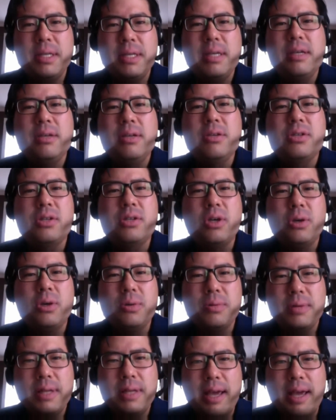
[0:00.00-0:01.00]

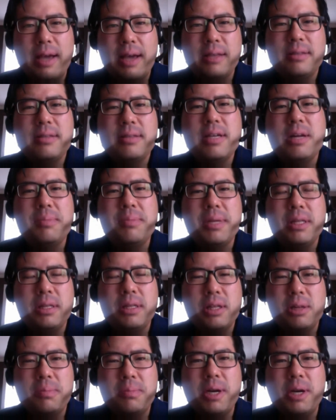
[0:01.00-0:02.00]
So yeah, tell me a
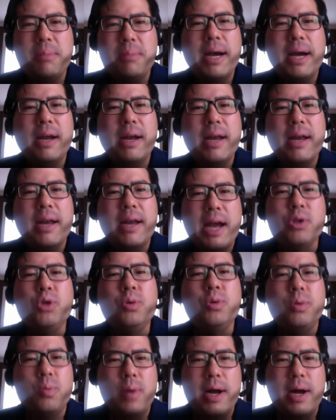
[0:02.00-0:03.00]
little bit about how you
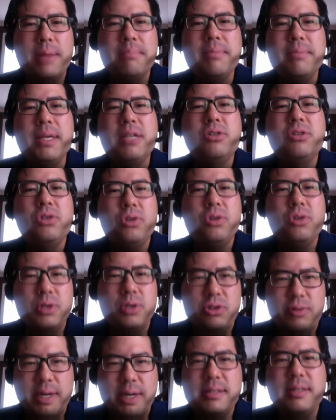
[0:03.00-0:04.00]
would want me to
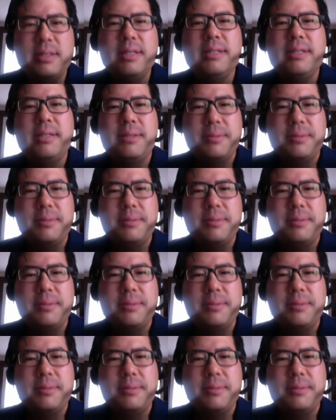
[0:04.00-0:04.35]
address this.